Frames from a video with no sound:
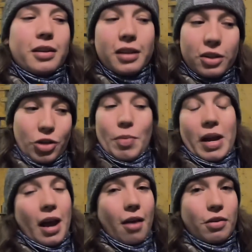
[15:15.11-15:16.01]
she
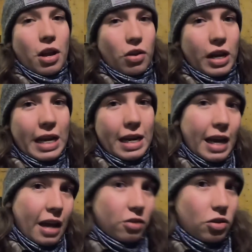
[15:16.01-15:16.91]
might have another heat
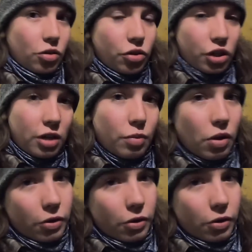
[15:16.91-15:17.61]
again. So she will